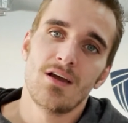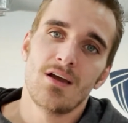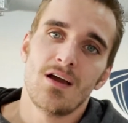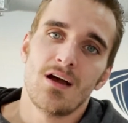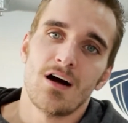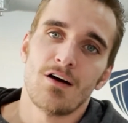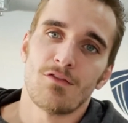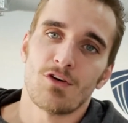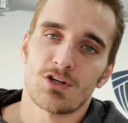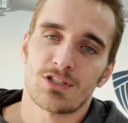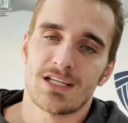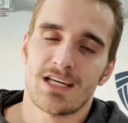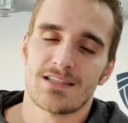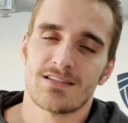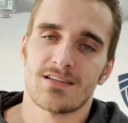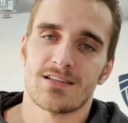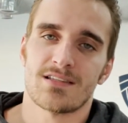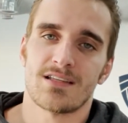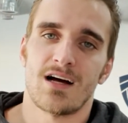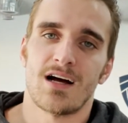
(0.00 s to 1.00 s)
of our
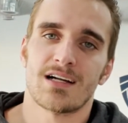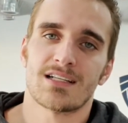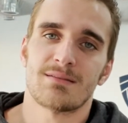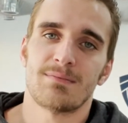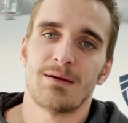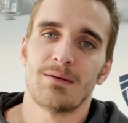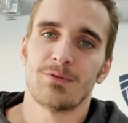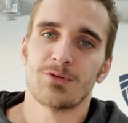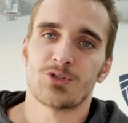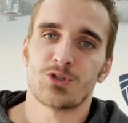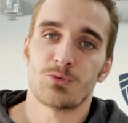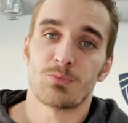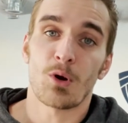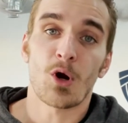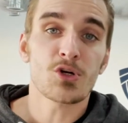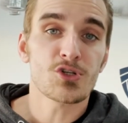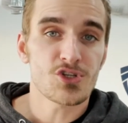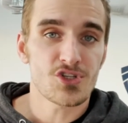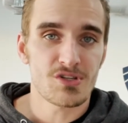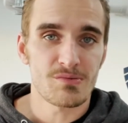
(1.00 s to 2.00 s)
Tesla stock to be able to
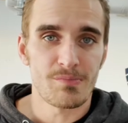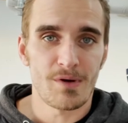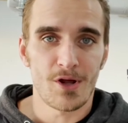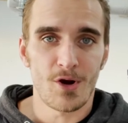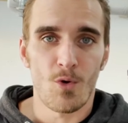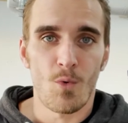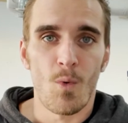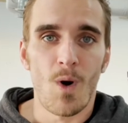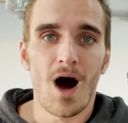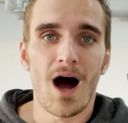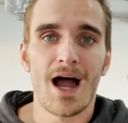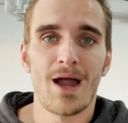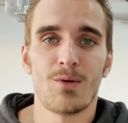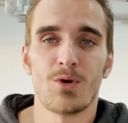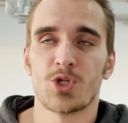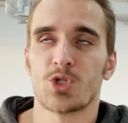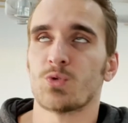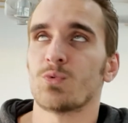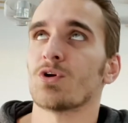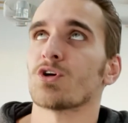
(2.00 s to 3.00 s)
purchase the Model Y,
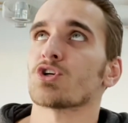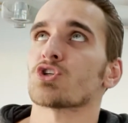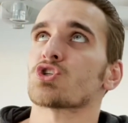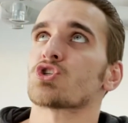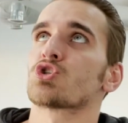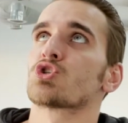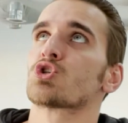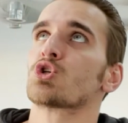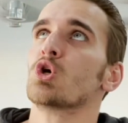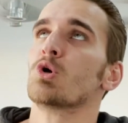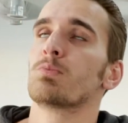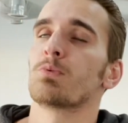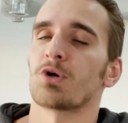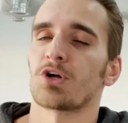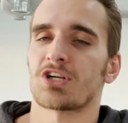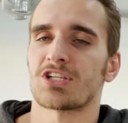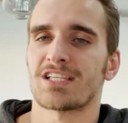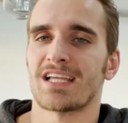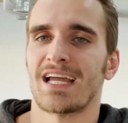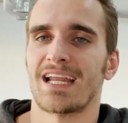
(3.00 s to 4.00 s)
which we are super
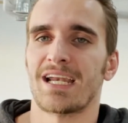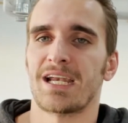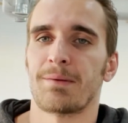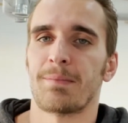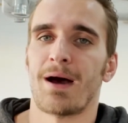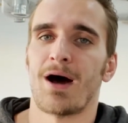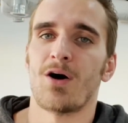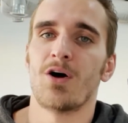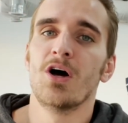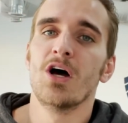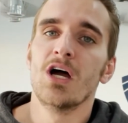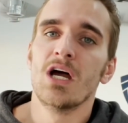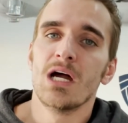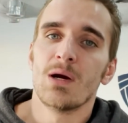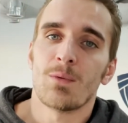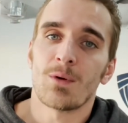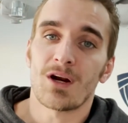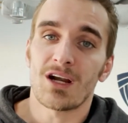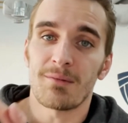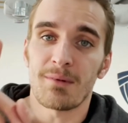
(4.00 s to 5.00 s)
excited about.
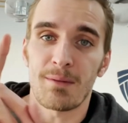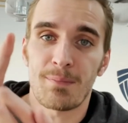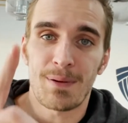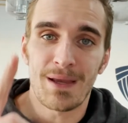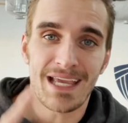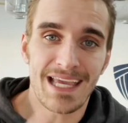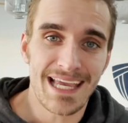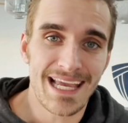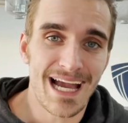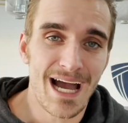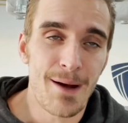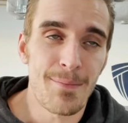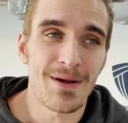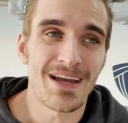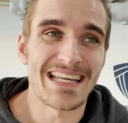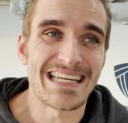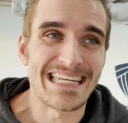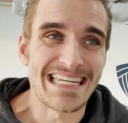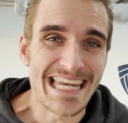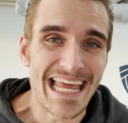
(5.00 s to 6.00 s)
We're going to be picking
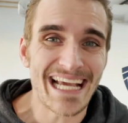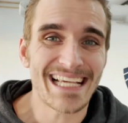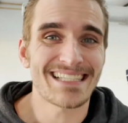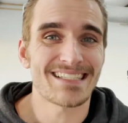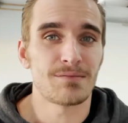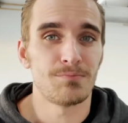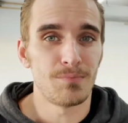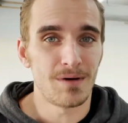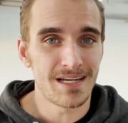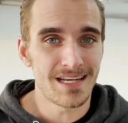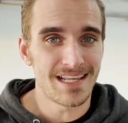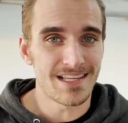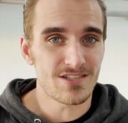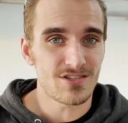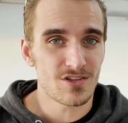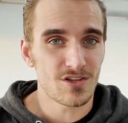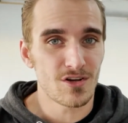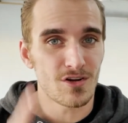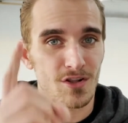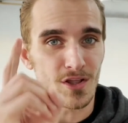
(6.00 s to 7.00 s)
up next Monday,
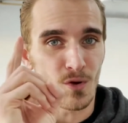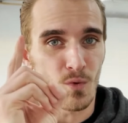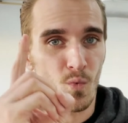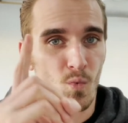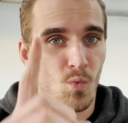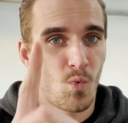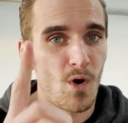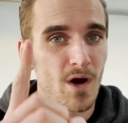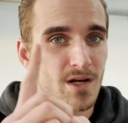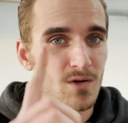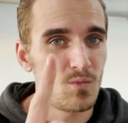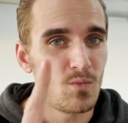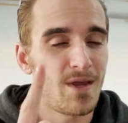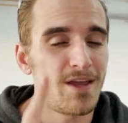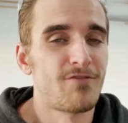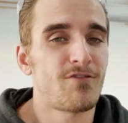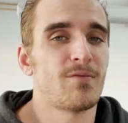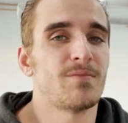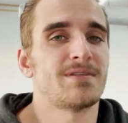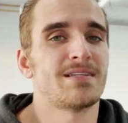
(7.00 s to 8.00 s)
so literally 1
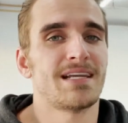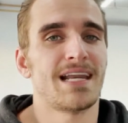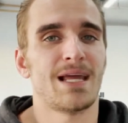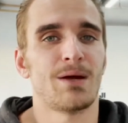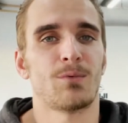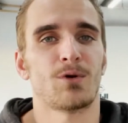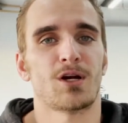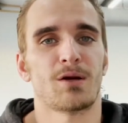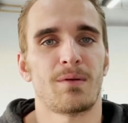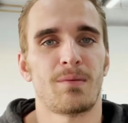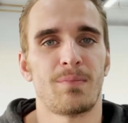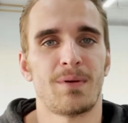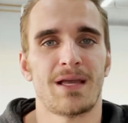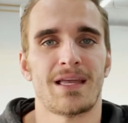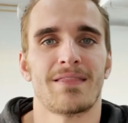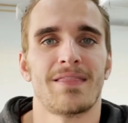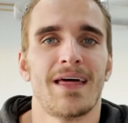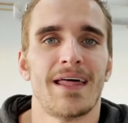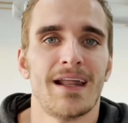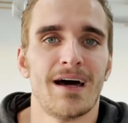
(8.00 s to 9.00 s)
week from today, we're going to be
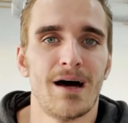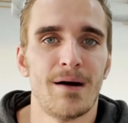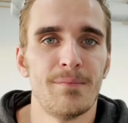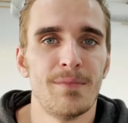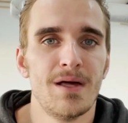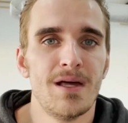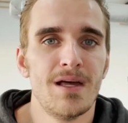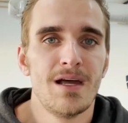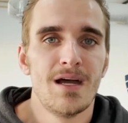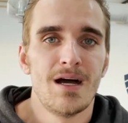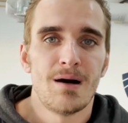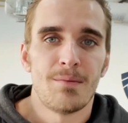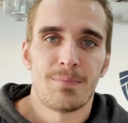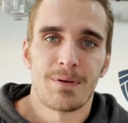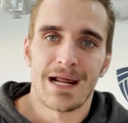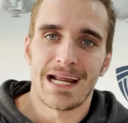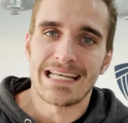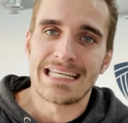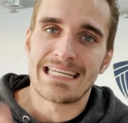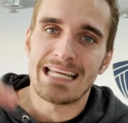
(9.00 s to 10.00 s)
picking that up.
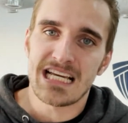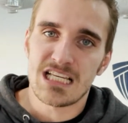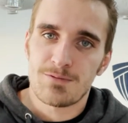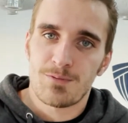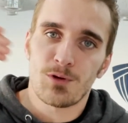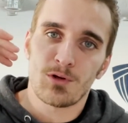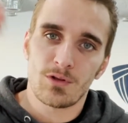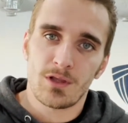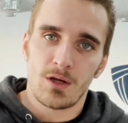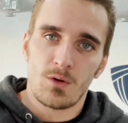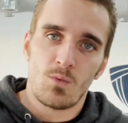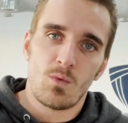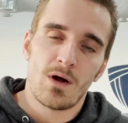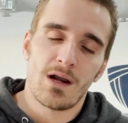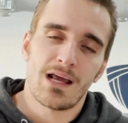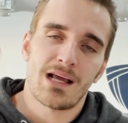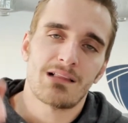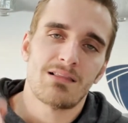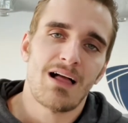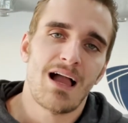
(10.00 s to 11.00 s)
But I desperately
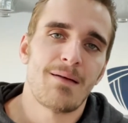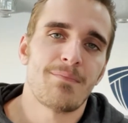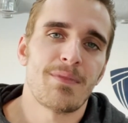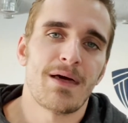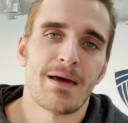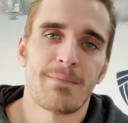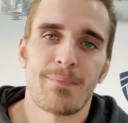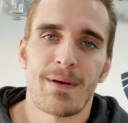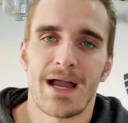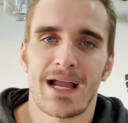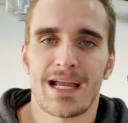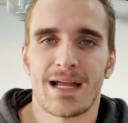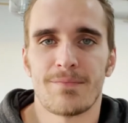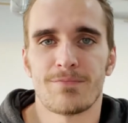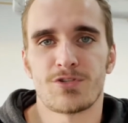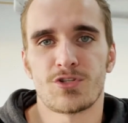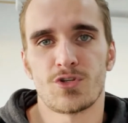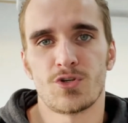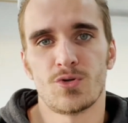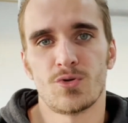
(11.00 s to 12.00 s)
want to climb that back
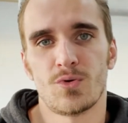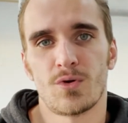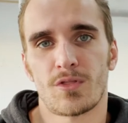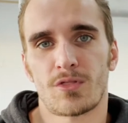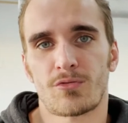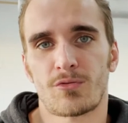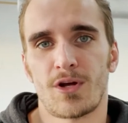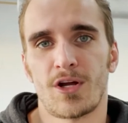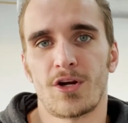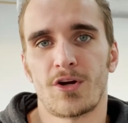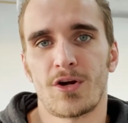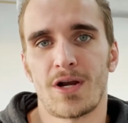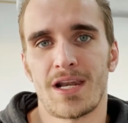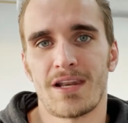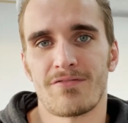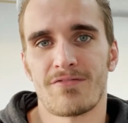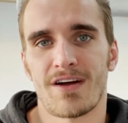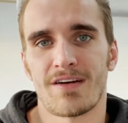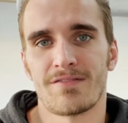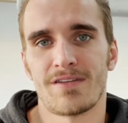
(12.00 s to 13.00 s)
up to
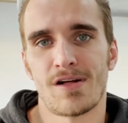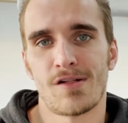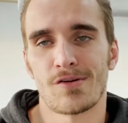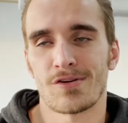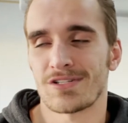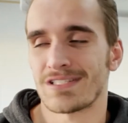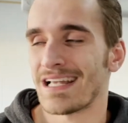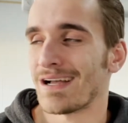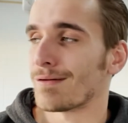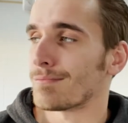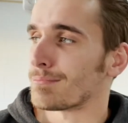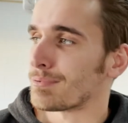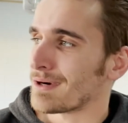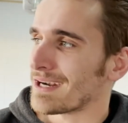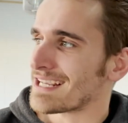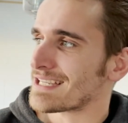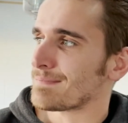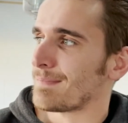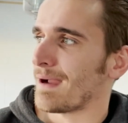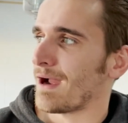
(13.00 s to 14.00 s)
$385. Now, it
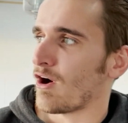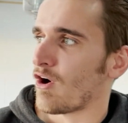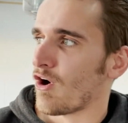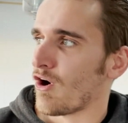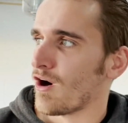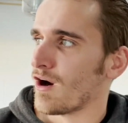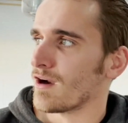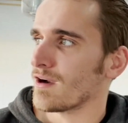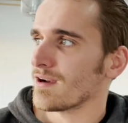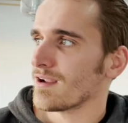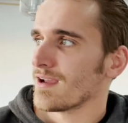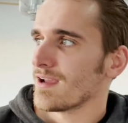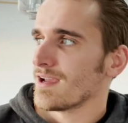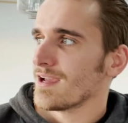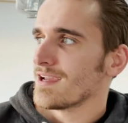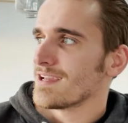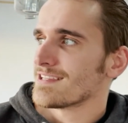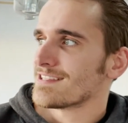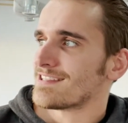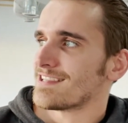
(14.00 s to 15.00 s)
breaks my heart
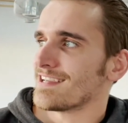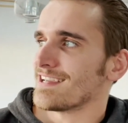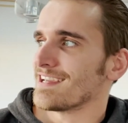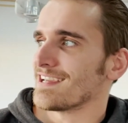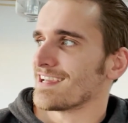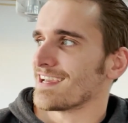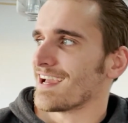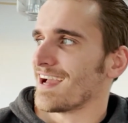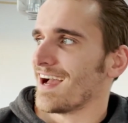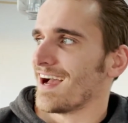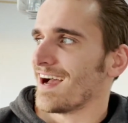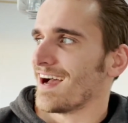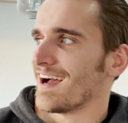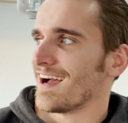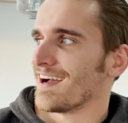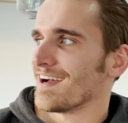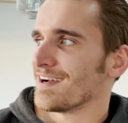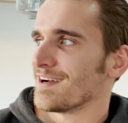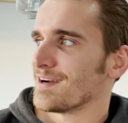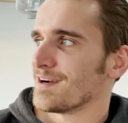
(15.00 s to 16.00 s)
seeing
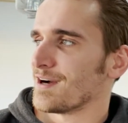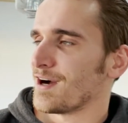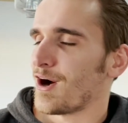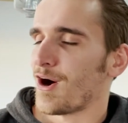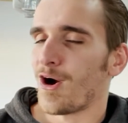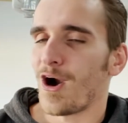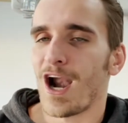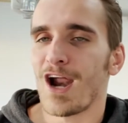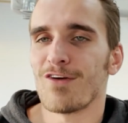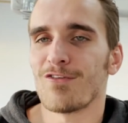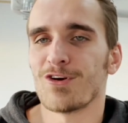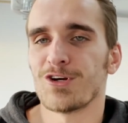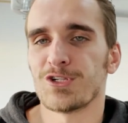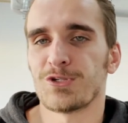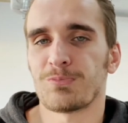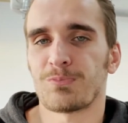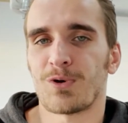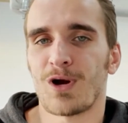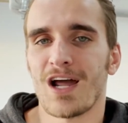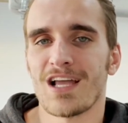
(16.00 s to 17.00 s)
our average
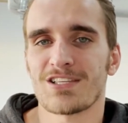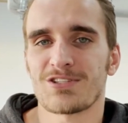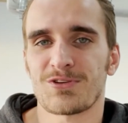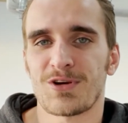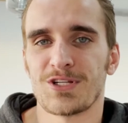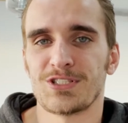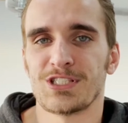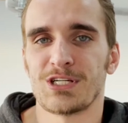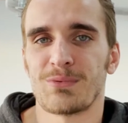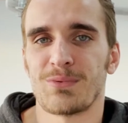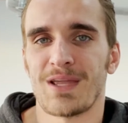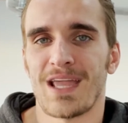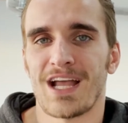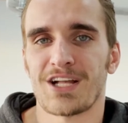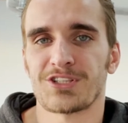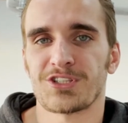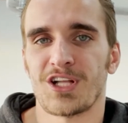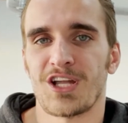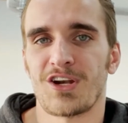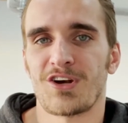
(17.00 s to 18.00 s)
price range that we
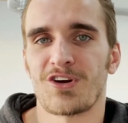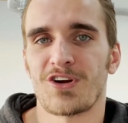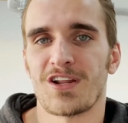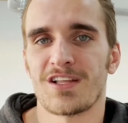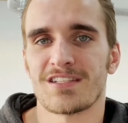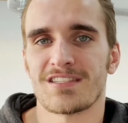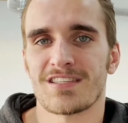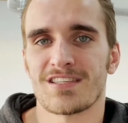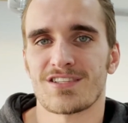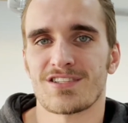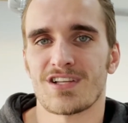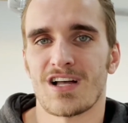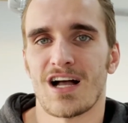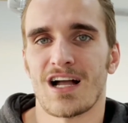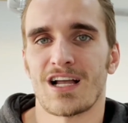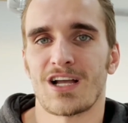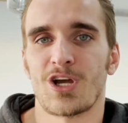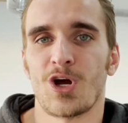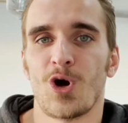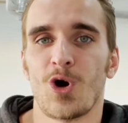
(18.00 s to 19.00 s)
actually entered into the
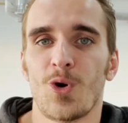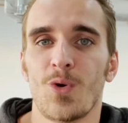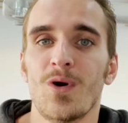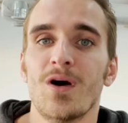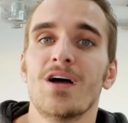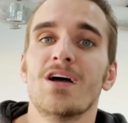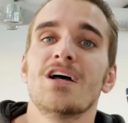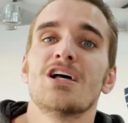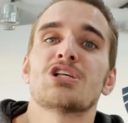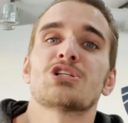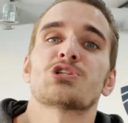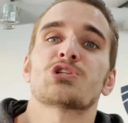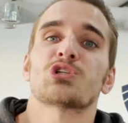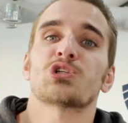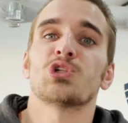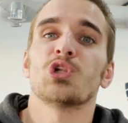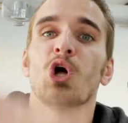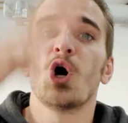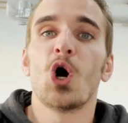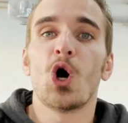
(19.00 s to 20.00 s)
stock go
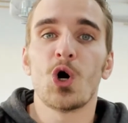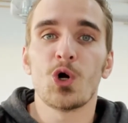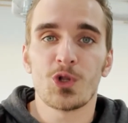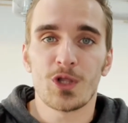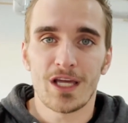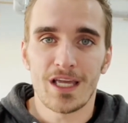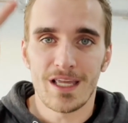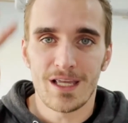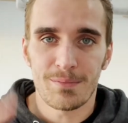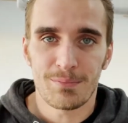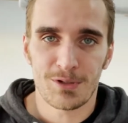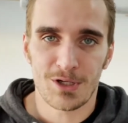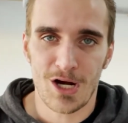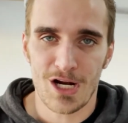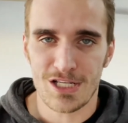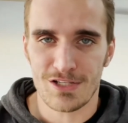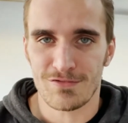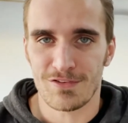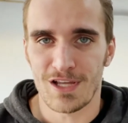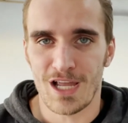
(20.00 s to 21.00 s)
slowly,
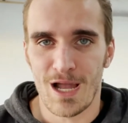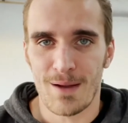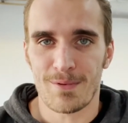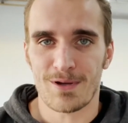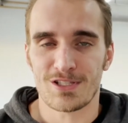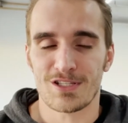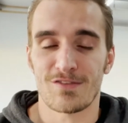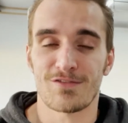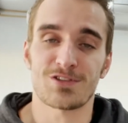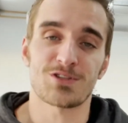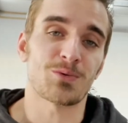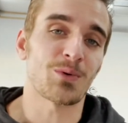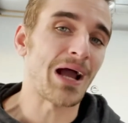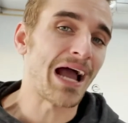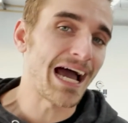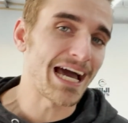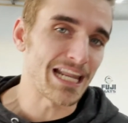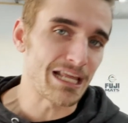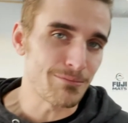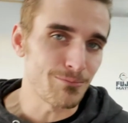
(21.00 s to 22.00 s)
progressively up, because obviously we're adding